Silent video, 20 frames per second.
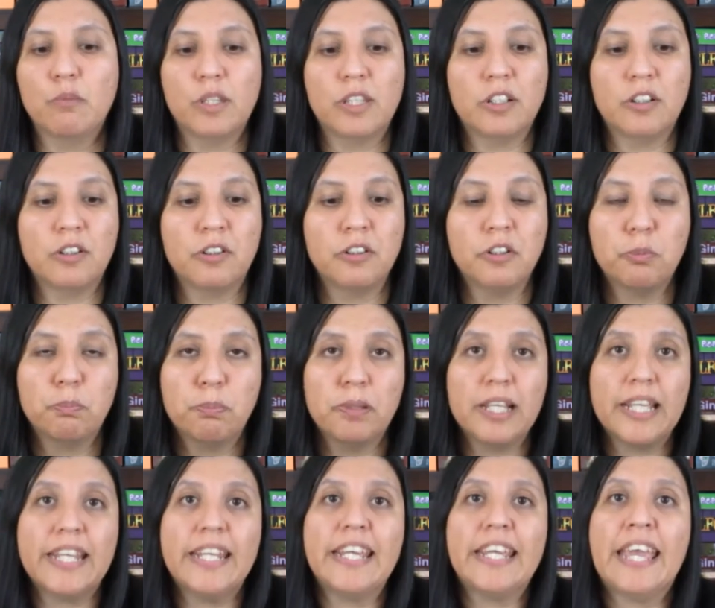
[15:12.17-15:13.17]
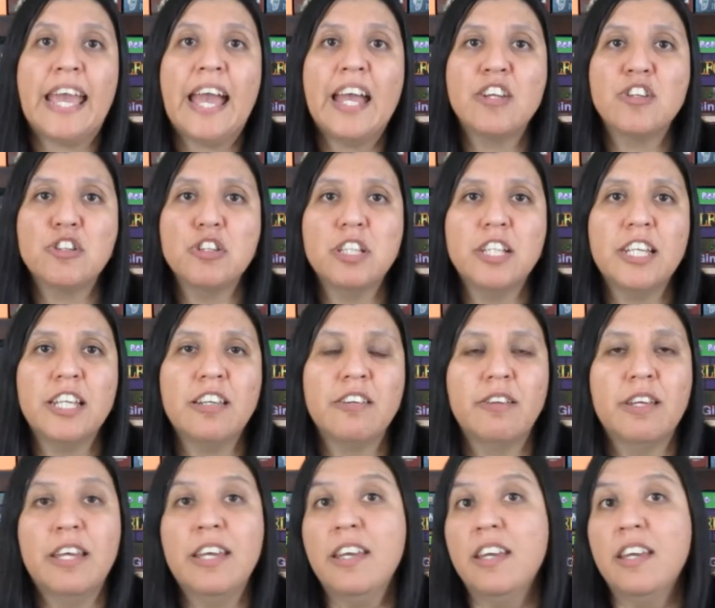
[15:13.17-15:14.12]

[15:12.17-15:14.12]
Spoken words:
whether you're playing it casually,